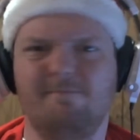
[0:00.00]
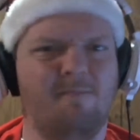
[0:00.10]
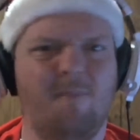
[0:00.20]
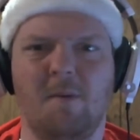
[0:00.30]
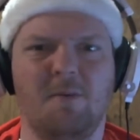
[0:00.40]

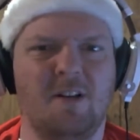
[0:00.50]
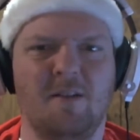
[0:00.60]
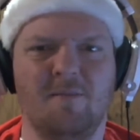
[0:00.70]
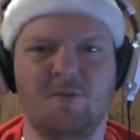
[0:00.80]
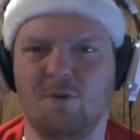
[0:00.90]
I'll say
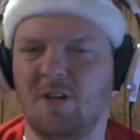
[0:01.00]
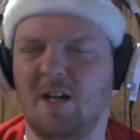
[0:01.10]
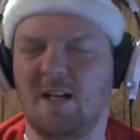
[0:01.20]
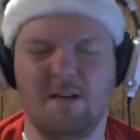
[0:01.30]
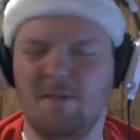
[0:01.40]
Jewish and
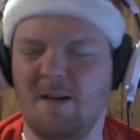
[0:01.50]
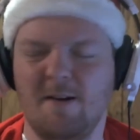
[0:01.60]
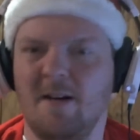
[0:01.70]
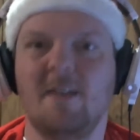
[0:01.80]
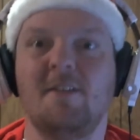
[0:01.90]
Hanukkah, yeah,
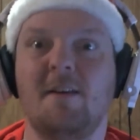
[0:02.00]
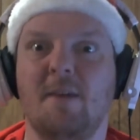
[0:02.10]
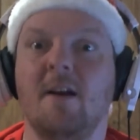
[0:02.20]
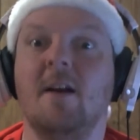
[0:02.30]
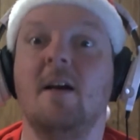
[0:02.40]
same thing.
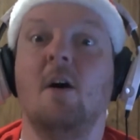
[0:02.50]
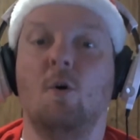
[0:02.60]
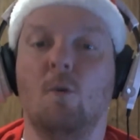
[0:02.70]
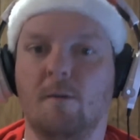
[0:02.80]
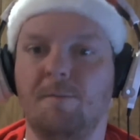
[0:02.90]

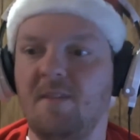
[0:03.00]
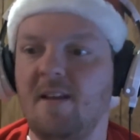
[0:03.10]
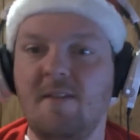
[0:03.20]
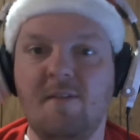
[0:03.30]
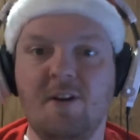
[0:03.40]
Or
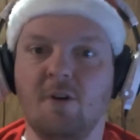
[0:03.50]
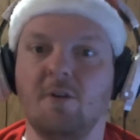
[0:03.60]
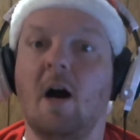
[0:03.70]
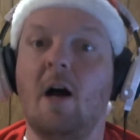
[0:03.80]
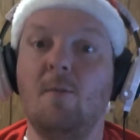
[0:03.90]
even if you don't,
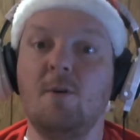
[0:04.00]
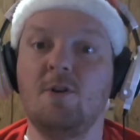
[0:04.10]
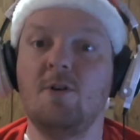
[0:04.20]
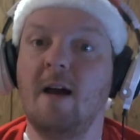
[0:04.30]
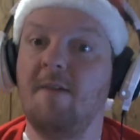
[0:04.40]
I wish
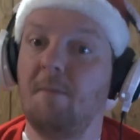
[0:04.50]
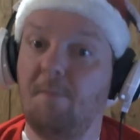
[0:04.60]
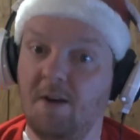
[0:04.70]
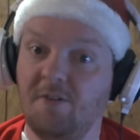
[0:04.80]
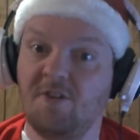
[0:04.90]
you to have the
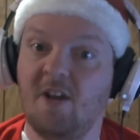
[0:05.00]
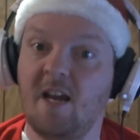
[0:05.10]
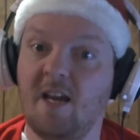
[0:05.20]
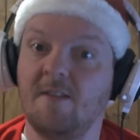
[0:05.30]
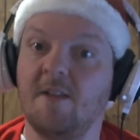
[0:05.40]
best
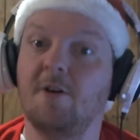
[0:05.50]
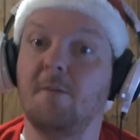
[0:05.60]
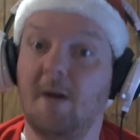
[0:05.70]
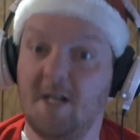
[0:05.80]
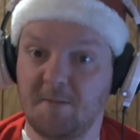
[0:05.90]
day that you can
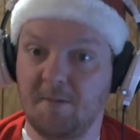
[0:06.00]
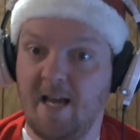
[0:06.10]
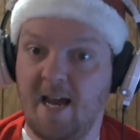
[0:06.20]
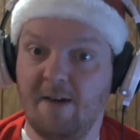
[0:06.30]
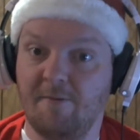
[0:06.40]
possibly
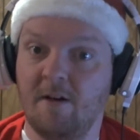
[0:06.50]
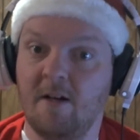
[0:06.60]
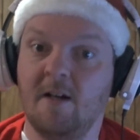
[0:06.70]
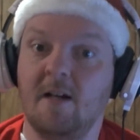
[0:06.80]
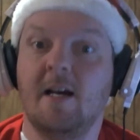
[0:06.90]
have.
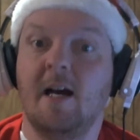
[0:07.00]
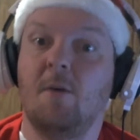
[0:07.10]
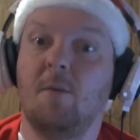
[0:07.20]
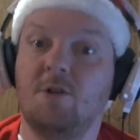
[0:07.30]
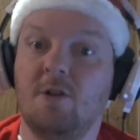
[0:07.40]
I
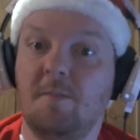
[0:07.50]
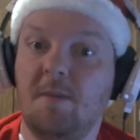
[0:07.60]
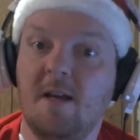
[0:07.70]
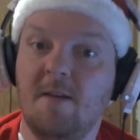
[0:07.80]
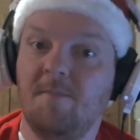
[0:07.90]
want you to
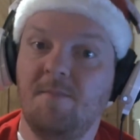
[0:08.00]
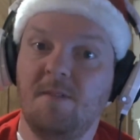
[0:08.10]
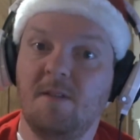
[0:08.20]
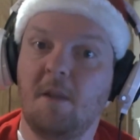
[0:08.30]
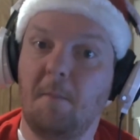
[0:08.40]
be
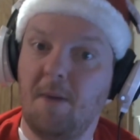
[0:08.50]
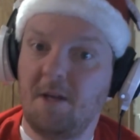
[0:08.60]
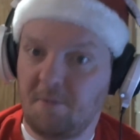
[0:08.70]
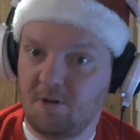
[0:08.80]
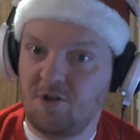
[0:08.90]
the best
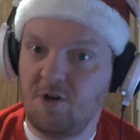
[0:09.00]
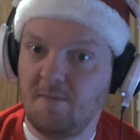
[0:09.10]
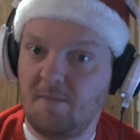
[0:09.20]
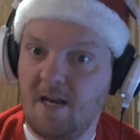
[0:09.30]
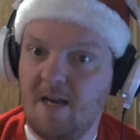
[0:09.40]
person you can
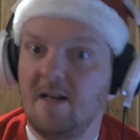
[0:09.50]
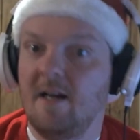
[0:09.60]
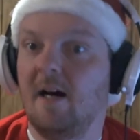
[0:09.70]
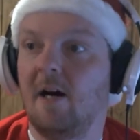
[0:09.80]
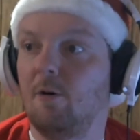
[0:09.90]
be.
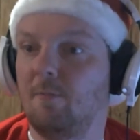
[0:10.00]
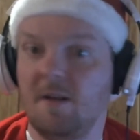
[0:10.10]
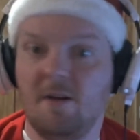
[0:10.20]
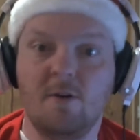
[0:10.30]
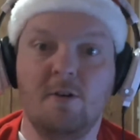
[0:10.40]
I hope that
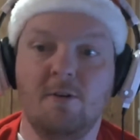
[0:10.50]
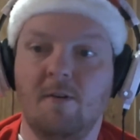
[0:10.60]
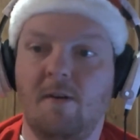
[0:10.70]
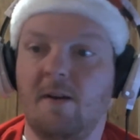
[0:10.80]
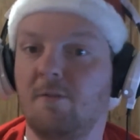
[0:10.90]
you can,
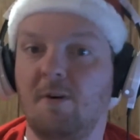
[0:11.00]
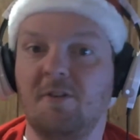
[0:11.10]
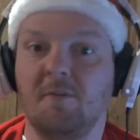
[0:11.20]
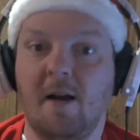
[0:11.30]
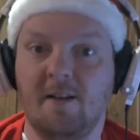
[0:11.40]
I spread
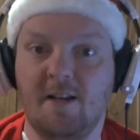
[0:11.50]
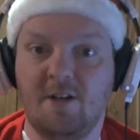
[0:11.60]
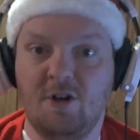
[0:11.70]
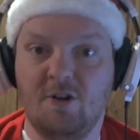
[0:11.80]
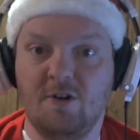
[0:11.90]
some holiday
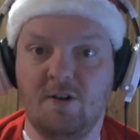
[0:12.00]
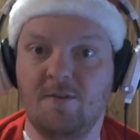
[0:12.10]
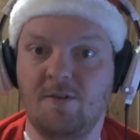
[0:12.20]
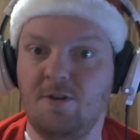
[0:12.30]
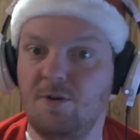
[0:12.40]
cheer
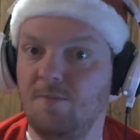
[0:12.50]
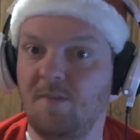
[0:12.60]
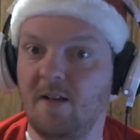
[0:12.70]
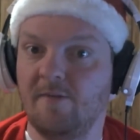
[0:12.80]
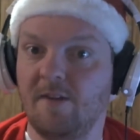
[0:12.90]
to you.
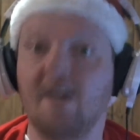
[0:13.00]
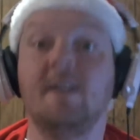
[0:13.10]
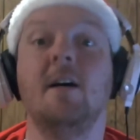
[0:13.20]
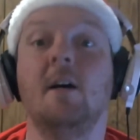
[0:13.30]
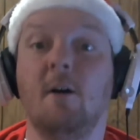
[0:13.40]
If not,
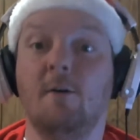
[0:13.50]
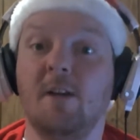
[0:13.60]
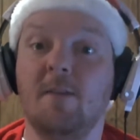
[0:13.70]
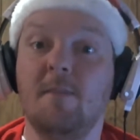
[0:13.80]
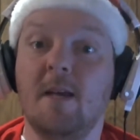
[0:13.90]
hopefully
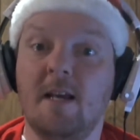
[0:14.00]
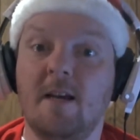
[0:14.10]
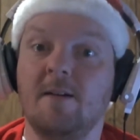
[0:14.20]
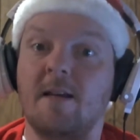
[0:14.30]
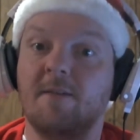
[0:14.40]
me
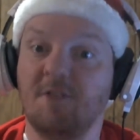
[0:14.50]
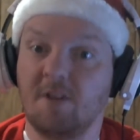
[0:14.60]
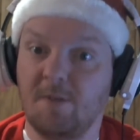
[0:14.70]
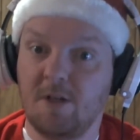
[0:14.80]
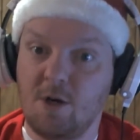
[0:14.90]
giving some
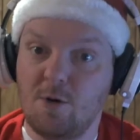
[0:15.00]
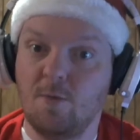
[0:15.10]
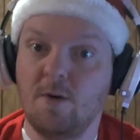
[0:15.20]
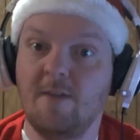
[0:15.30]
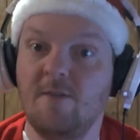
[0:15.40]
to you will
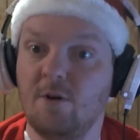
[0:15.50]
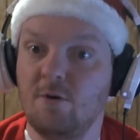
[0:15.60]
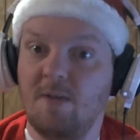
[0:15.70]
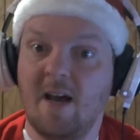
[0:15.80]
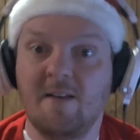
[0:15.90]
give you
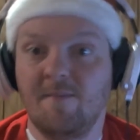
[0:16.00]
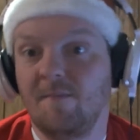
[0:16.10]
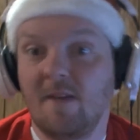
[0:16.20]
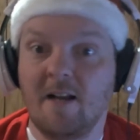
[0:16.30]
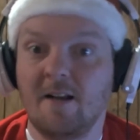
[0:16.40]
that
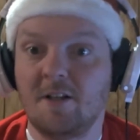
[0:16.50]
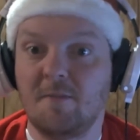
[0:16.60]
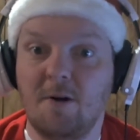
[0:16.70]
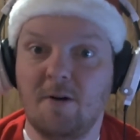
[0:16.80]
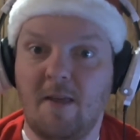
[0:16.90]
kind of good
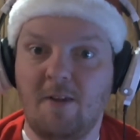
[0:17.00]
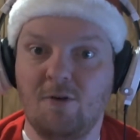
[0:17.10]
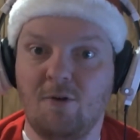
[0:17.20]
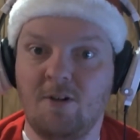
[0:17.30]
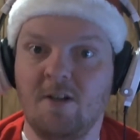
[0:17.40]
spirit of that
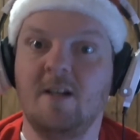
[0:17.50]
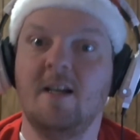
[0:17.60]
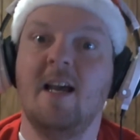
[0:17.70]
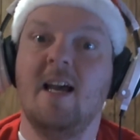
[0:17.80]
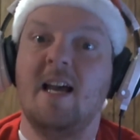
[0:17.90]
sort.
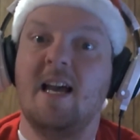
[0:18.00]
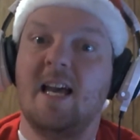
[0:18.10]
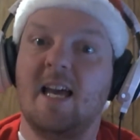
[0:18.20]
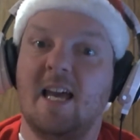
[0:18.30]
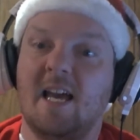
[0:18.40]

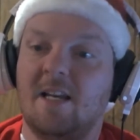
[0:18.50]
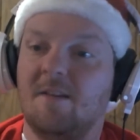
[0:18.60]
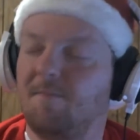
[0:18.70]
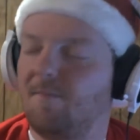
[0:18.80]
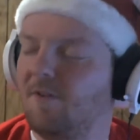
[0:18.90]
And
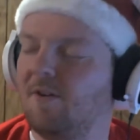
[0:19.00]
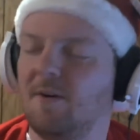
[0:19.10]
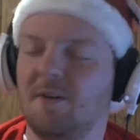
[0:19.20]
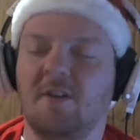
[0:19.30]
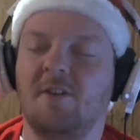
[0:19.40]
let's see what else
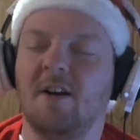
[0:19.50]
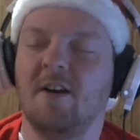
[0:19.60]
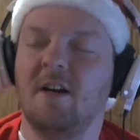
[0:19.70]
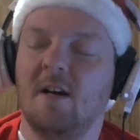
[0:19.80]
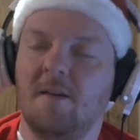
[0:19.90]
I can say.
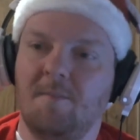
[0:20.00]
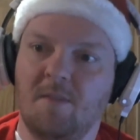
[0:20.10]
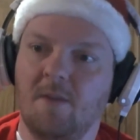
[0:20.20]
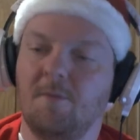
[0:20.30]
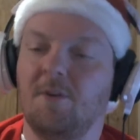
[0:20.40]

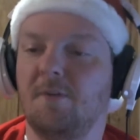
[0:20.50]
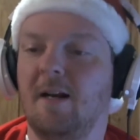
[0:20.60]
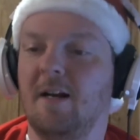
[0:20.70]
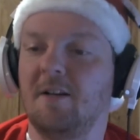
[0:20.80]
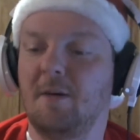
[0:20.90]
I'm going to send out
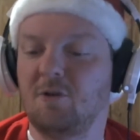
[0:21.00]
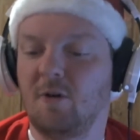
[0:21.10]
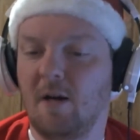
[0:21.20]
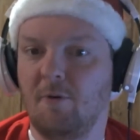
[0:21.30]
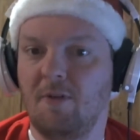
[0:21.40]
a special
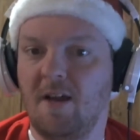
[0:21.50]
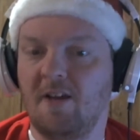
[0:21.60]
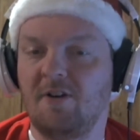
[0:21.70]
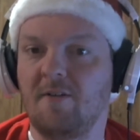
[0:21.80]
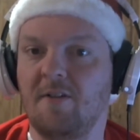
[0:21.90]
couple of thanks
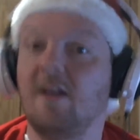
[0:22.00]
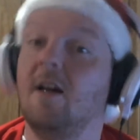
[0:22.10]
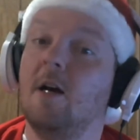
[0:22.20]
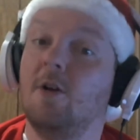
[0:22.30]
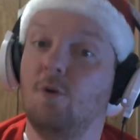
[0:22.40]
and everything
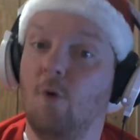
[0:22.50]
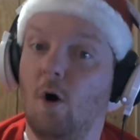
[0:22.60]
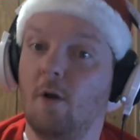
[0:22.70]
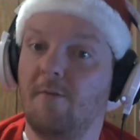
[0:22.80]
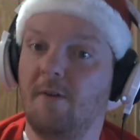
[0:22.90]
to all
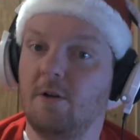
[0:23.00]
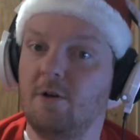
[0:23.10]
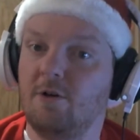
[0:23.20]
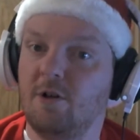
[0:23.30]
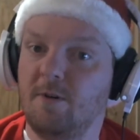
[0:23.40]
the fellow
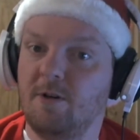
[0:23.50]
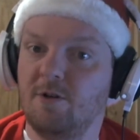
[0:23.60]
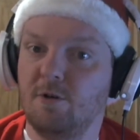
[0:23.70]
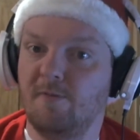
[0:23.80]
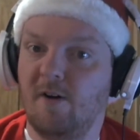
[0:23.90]
YouTubers
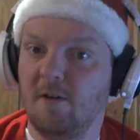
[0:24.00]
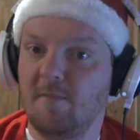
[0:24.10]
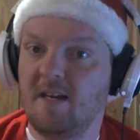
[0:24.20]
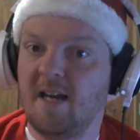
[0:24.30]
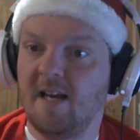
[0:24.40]
who follow
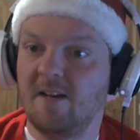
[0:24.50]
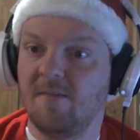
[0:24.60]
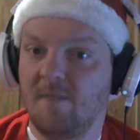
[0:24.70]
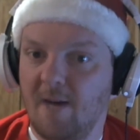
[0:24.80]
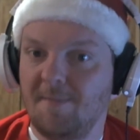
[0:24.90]
me and
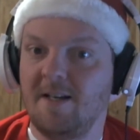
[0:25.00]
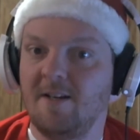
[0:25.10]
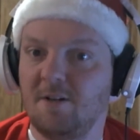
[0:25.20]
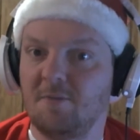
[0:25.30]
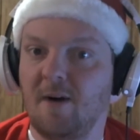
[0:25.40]
comment and
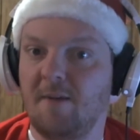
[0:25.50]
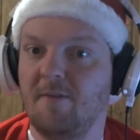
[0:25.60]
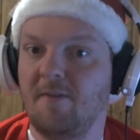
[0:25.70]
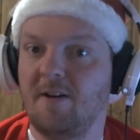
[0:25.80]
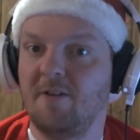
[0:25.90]
subscribe to the
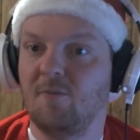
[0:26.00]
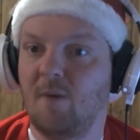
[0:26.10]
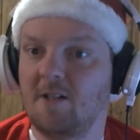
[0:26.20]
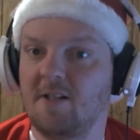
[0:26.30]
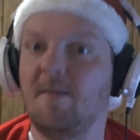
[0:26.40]
videos and watch them.